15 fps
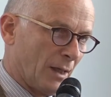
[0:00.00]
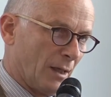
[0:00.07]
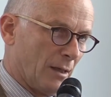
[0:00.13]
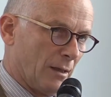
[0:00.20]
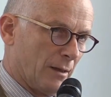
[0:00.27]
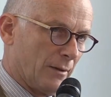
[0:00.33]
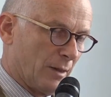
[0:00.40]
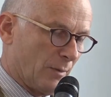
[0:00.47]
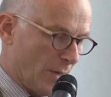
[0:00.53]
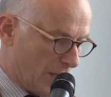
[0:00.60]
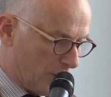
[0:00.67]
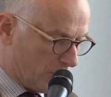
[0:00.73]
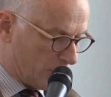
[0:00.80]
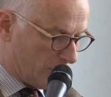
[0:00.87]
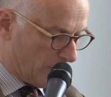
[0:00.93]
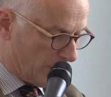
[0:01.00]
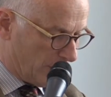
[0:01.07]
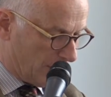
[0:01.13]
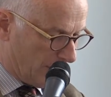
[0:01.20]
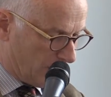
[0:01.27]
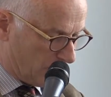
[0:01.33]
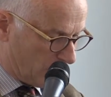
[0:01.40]
they managed,
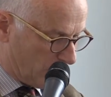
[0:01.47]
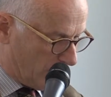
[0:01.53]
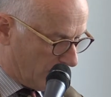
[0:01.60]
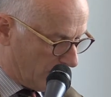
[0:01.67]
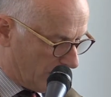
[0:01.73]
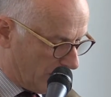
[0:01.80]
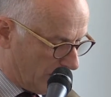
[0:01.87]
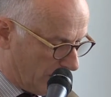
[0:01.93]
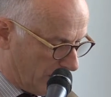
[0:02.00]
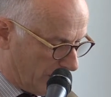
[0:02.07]
the instrument,